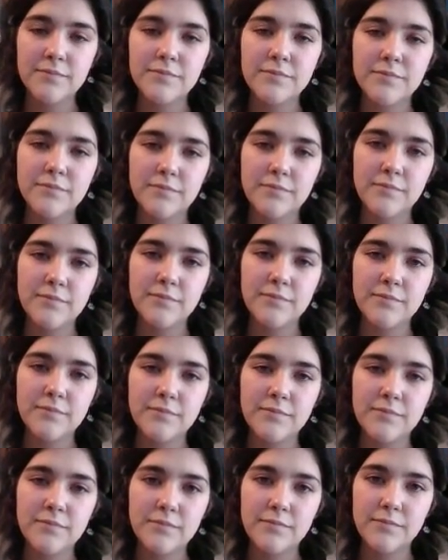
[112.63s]

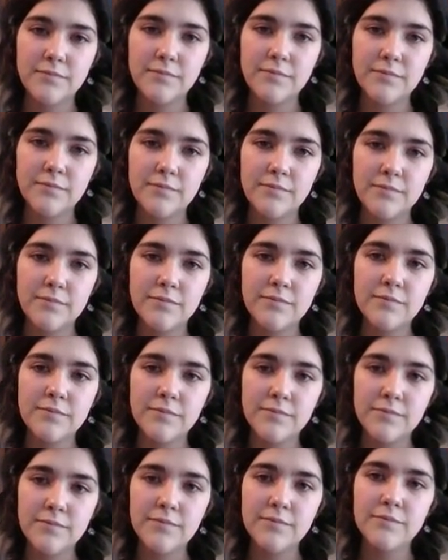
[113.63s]

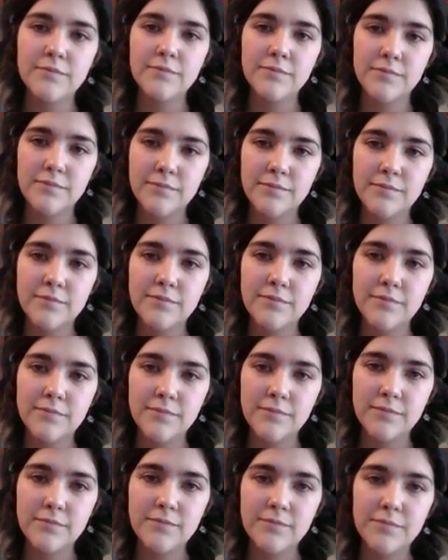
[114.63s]

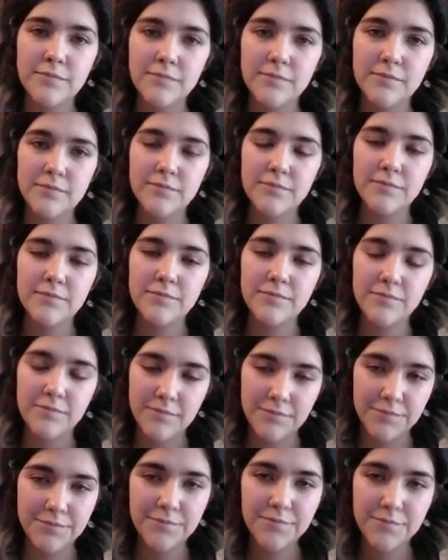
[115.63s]

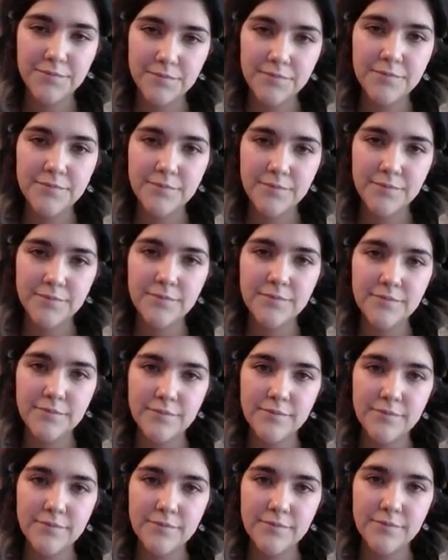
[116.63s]

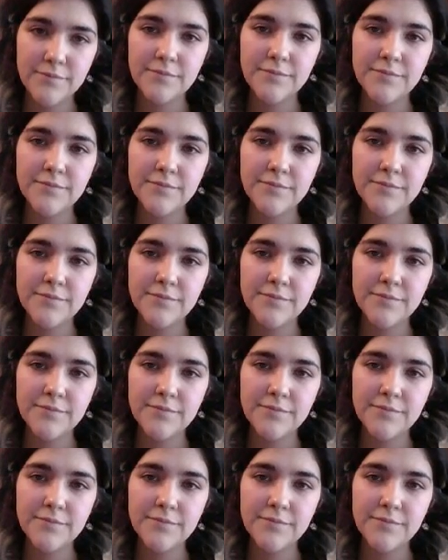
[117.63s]
The person shown says nothing.